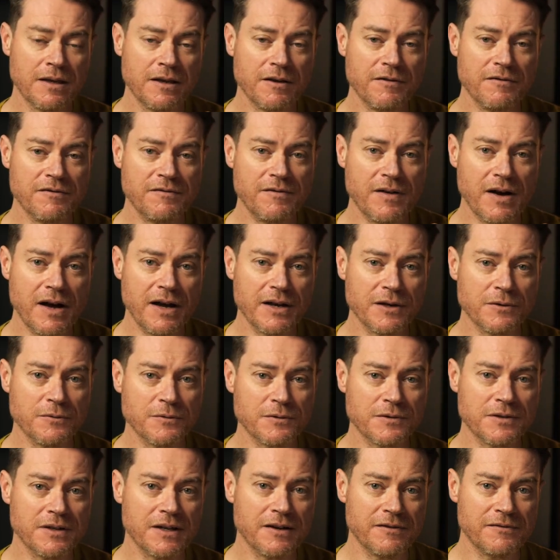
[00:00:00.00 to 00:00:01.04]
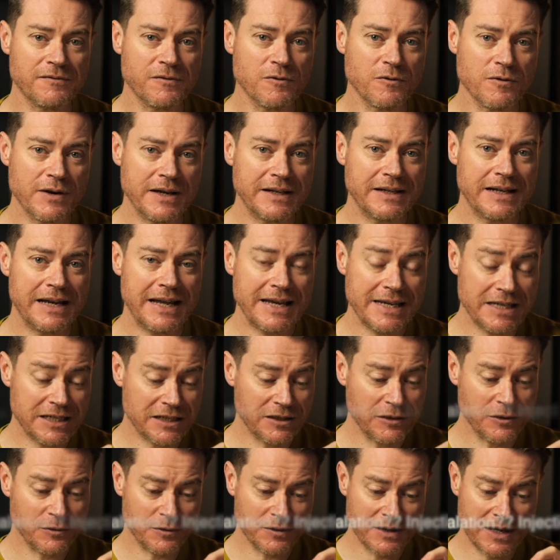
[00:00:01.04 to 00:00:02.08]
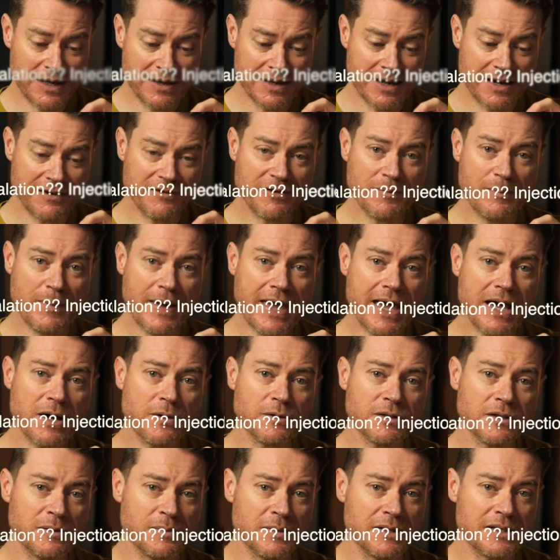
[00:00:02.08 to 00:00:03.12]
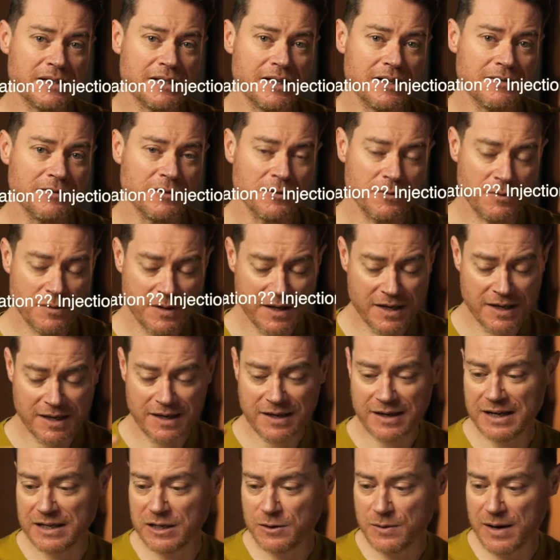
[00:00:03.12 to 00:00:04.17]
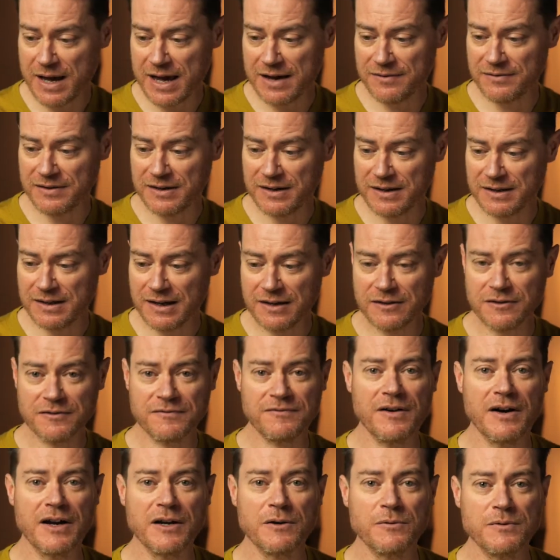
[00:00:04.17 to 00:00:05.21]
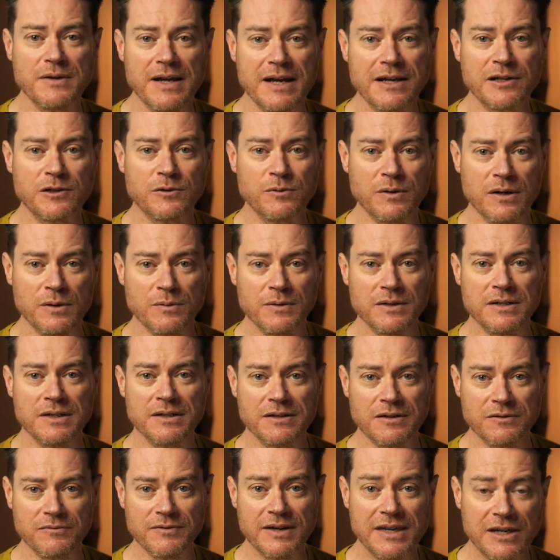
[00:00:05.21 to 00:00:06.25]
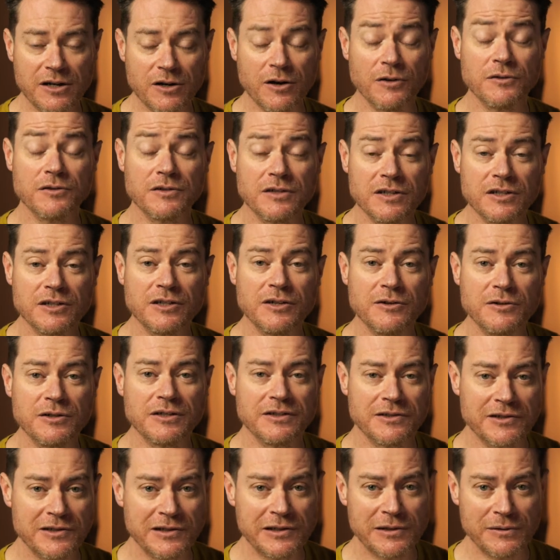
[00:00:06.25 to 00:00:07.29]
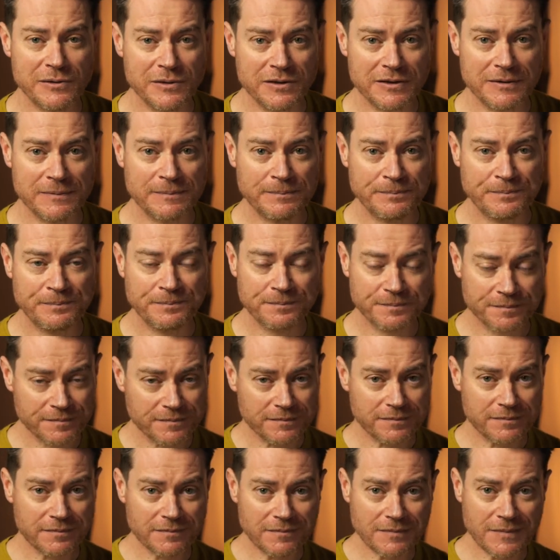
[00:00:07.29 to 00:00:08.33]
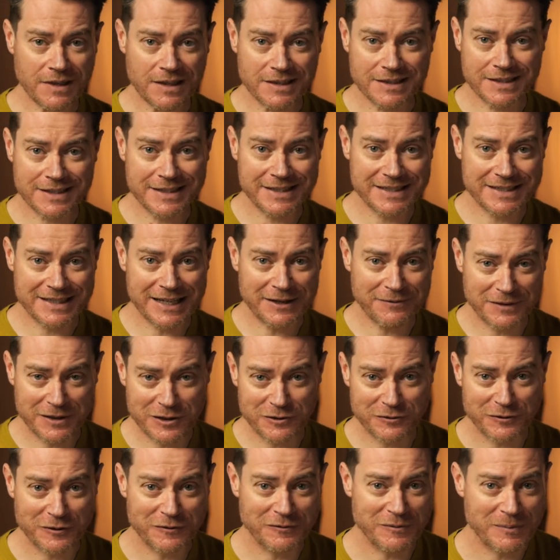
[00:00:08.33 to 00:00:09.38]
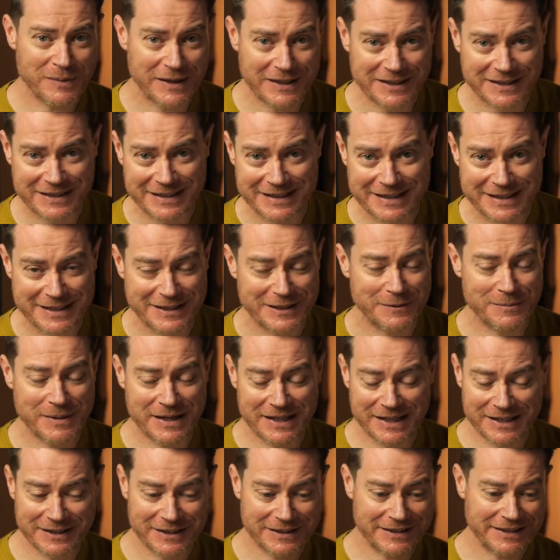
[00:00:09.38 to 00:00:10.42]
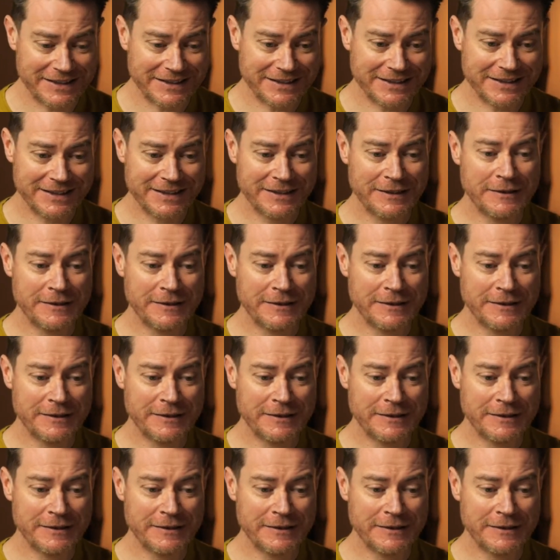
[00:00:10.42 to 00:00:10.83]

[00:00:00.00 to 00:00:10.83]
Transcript: vials that are for inhalation, you'll see they're a powdered material and you have another vial next to it, which is a reconstitution solution. This is definitely true for penicillins and many other things.